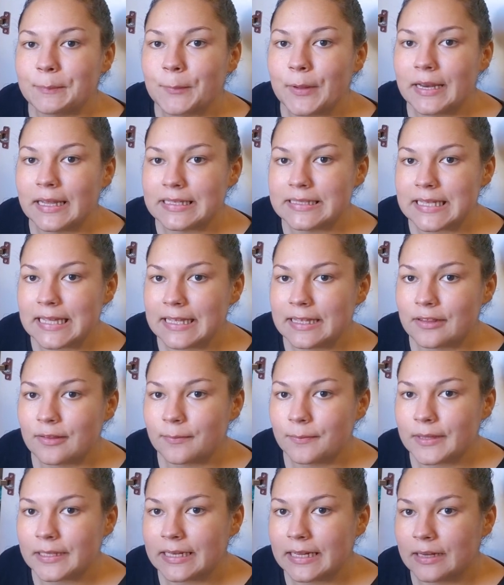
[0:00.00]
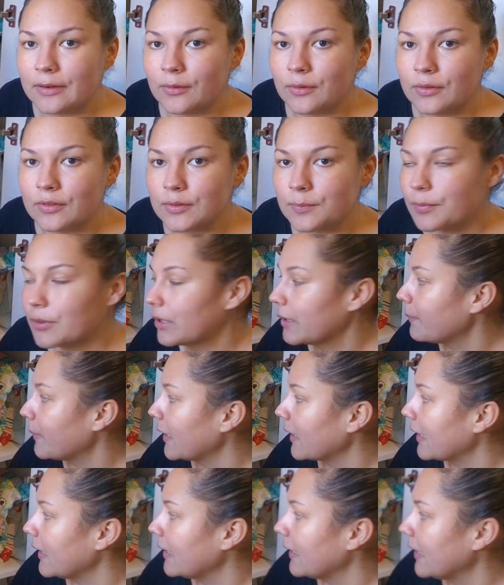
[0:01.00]
when I take something out, to put it
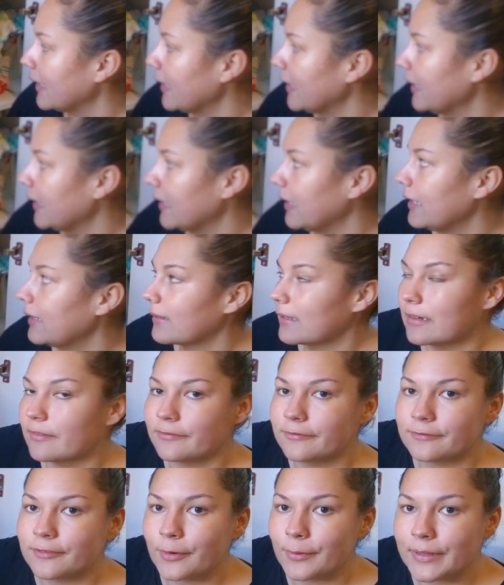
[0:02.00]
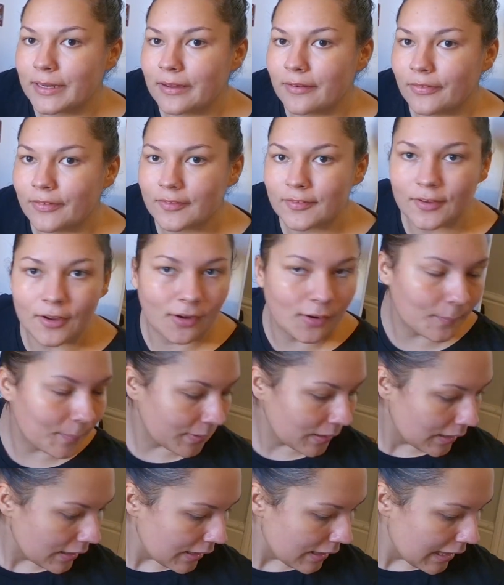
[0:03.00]
back in neatly instead of throwing it on the top.